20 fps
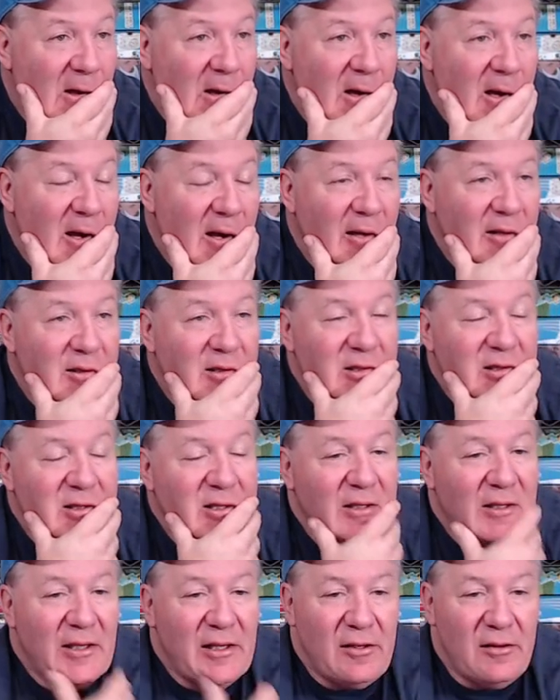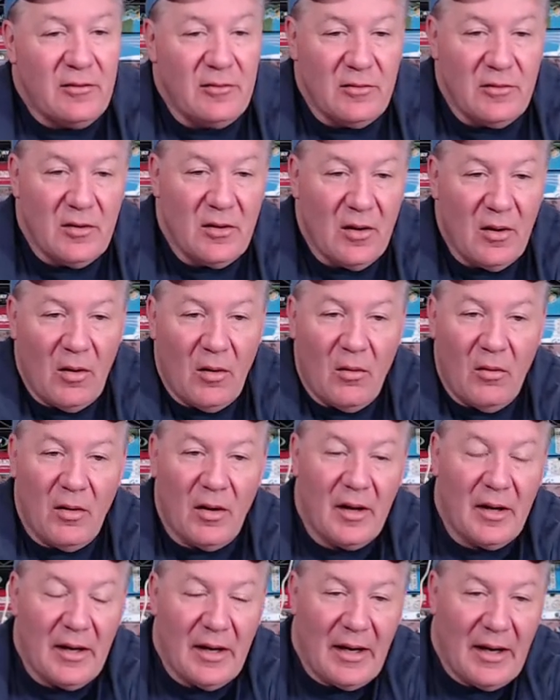uh, just to let you know,
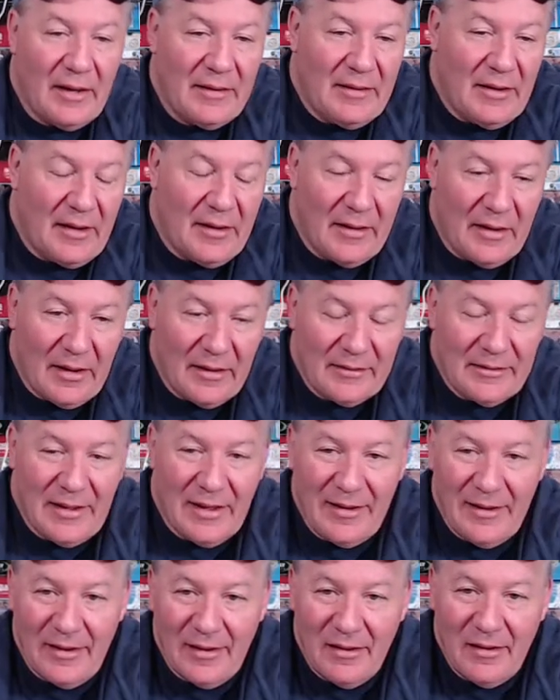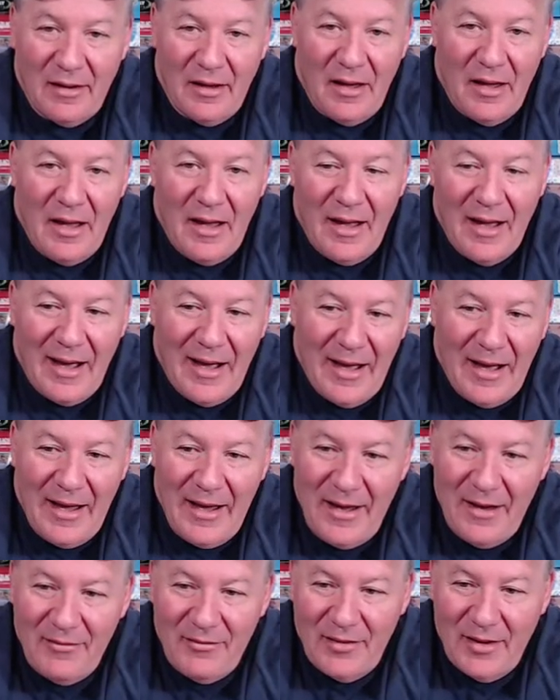I, I, I'll tell you, I
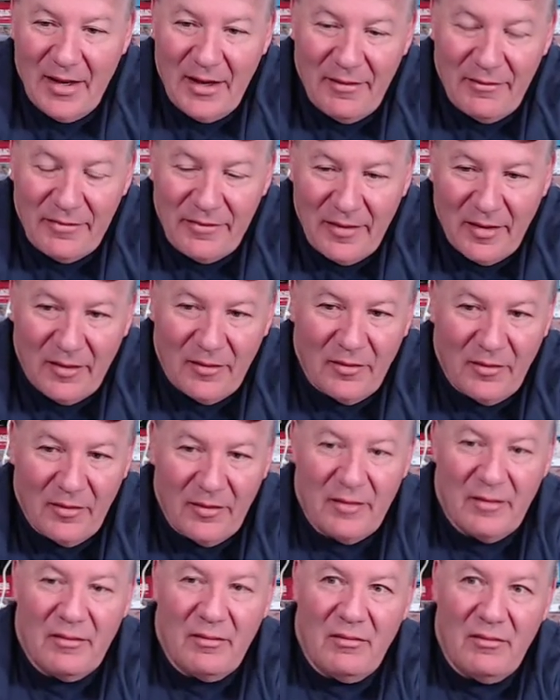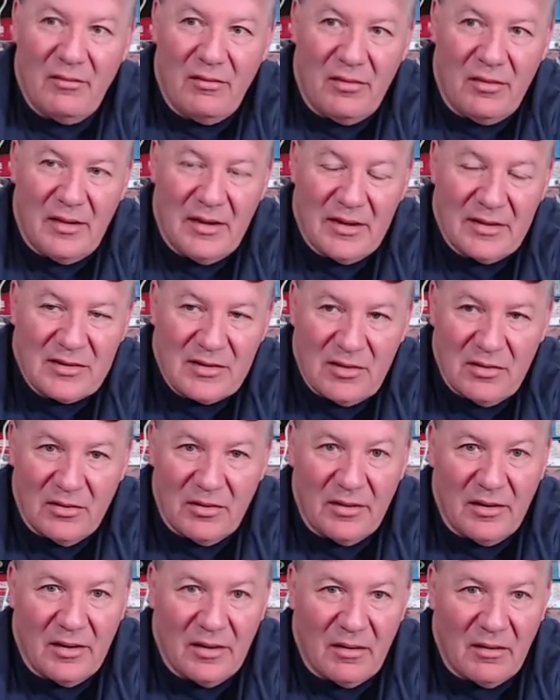have not felt this
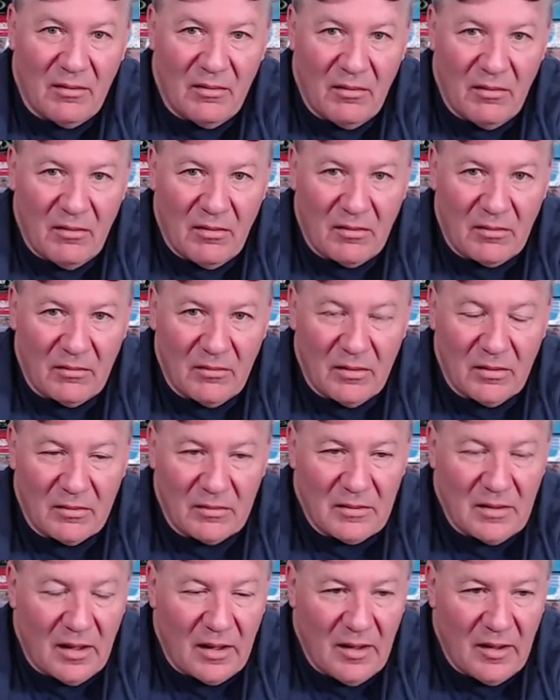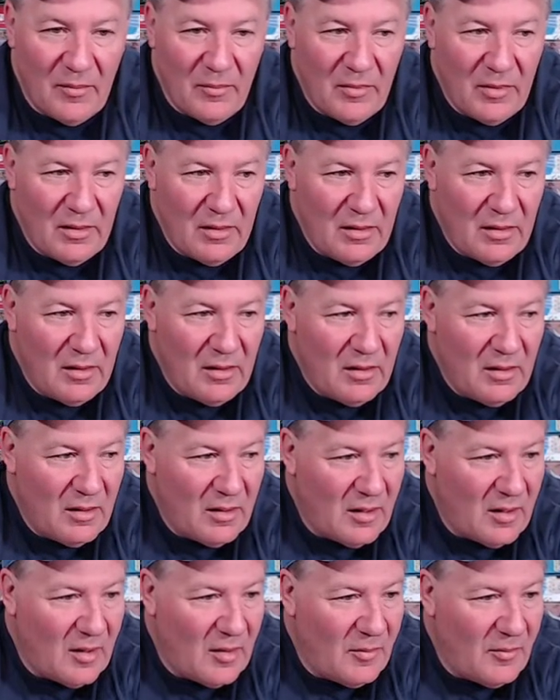good in a long, long time.
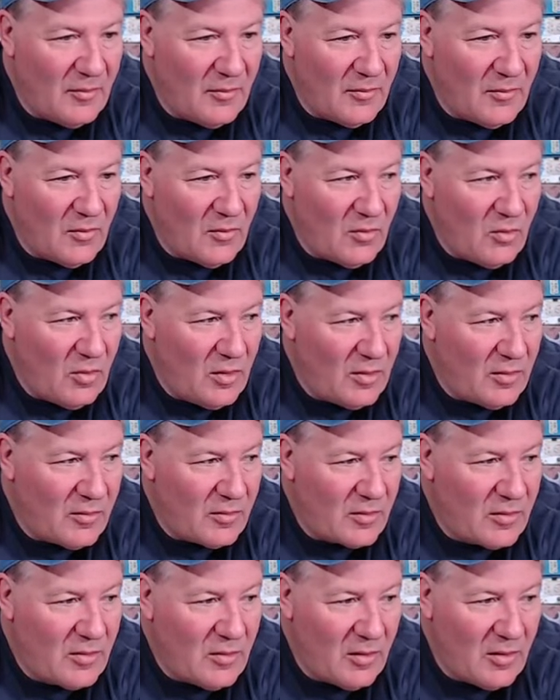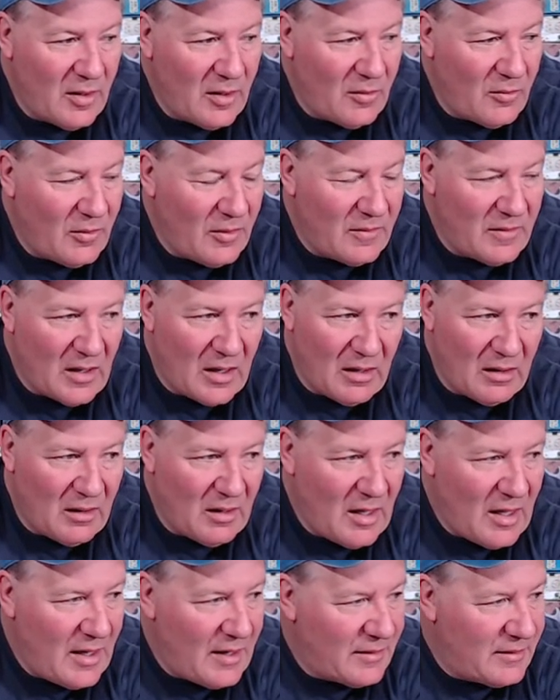Um, we're gonna we've got a
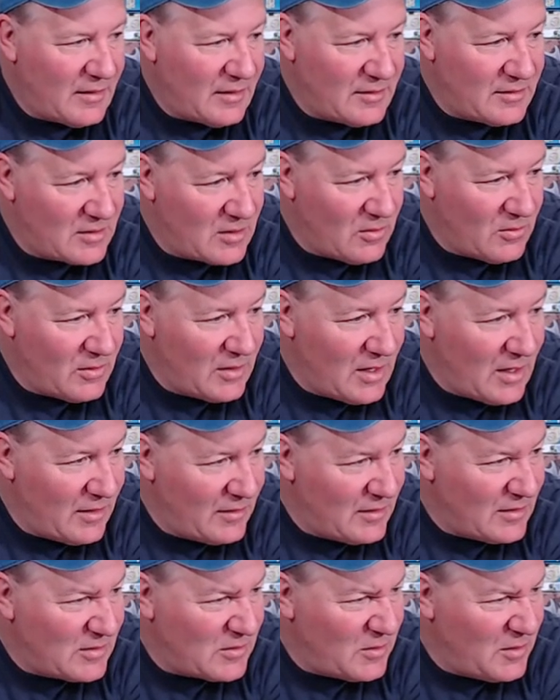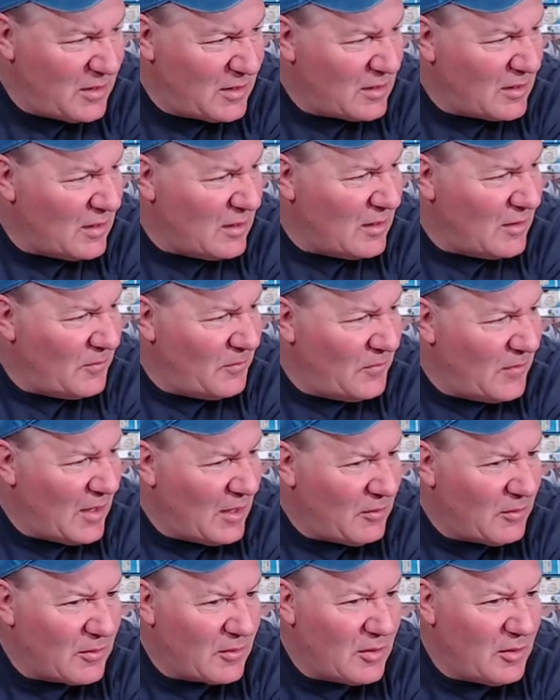lot of things going on this week uh, that
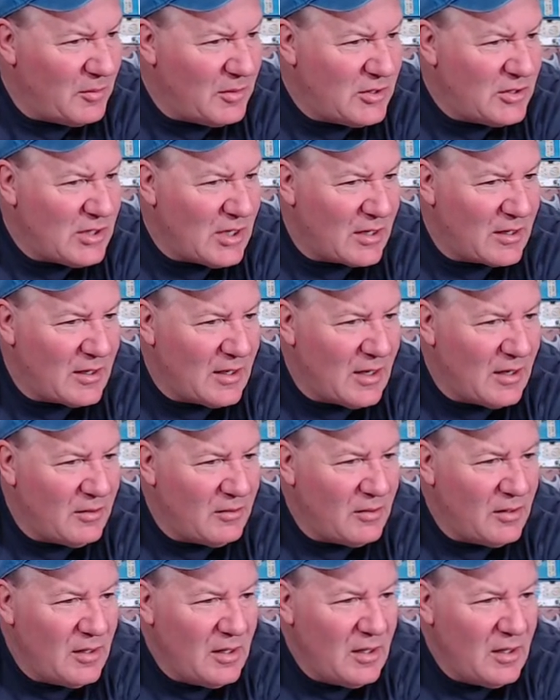we're gonna be checking out.